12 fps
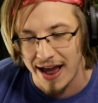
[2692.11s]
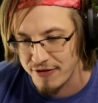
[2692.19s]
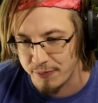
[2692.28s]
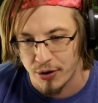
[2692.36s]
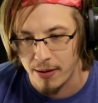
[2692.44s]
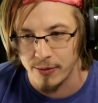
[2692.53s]
It
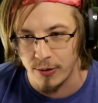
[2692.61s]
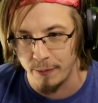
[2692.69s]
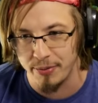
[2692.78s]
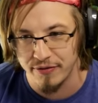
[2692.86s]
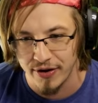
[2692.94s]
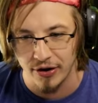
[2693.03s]
probably won't be
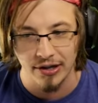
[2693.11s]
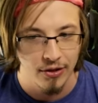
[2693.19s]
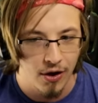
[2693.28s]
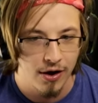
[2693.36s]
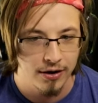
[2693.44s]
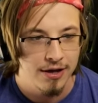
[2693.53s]
very
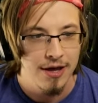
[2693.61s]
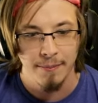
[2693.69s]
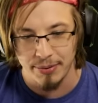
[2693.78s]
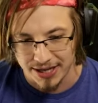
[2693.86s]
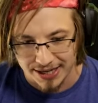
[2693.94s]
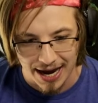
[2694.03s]
long,
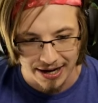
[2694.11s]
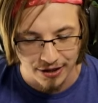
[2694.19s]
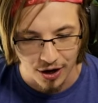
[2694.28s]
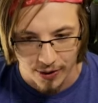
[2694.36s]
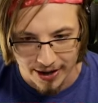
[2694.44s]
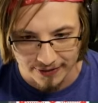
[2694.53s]
but you gotta
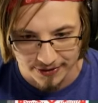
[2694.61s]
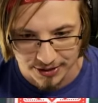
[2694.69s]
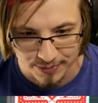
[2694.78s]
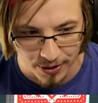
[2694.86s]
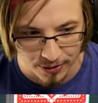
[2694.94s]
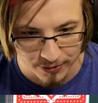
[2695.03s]
go endless
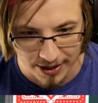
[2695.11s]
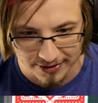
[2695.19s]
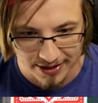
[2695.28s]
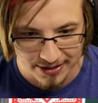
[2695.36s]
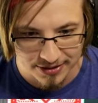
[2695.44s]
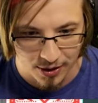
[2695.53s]
mode, right?
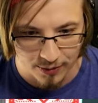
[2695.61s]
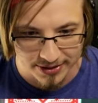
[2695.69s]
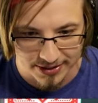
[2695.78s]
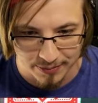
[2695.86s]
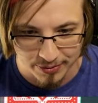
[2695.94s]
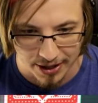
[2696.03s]
That's always
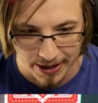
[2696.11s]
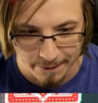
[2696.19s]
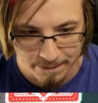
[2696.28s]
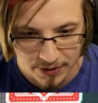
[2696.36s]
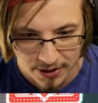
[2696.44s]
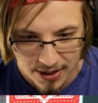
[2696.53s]
the play.
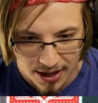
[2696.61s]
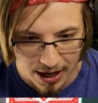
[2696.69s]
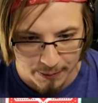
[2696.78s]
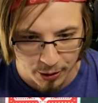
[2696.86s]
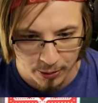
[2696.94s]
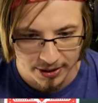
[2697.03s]
Uh,
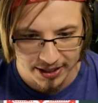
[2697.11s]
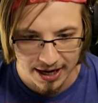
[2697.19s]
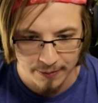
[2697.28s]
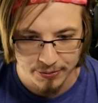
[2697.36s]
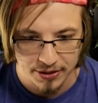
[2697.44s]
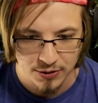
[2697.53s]
permanently gain
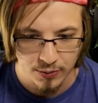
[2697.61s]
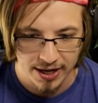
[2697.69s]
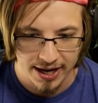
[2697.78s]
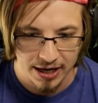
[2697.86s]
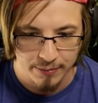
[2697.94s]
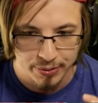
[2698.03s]
plus one
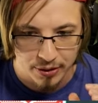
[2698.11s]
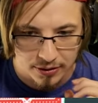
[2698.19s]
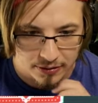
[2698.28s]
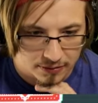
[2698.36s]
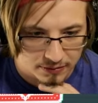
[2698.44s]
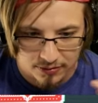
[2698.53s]
hand per
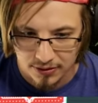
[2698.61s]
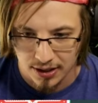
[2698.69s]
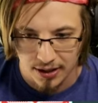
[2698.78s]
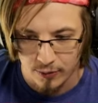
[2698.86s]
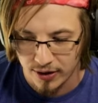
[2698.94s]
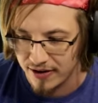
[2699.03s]
uh,
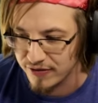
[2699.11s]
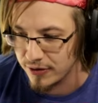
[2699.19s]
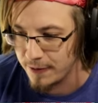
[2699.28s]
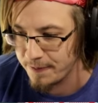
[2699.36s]
whatever.